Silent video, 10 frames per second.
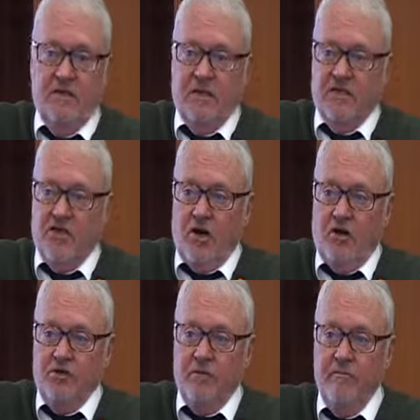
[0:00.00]
take
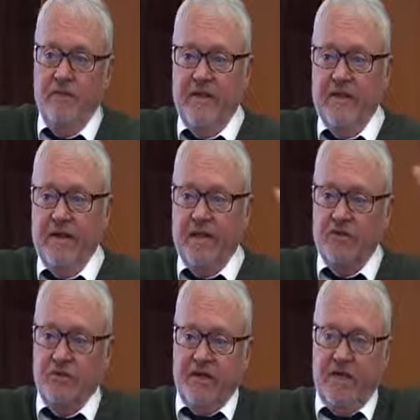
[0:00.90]
charge, be the
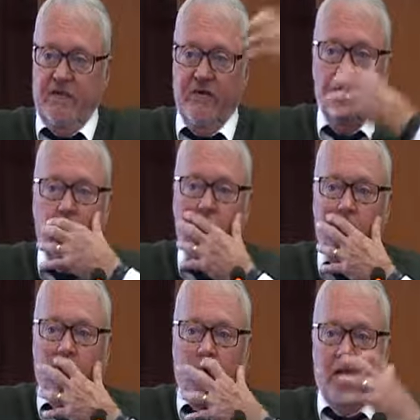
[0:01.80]
intellectual leader,
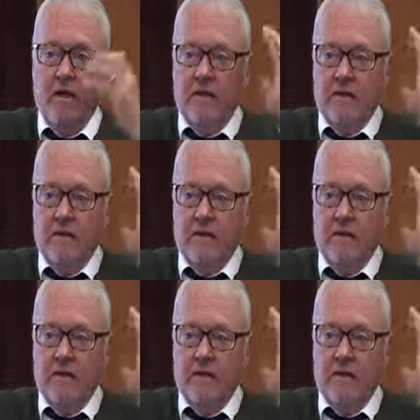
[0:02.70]
the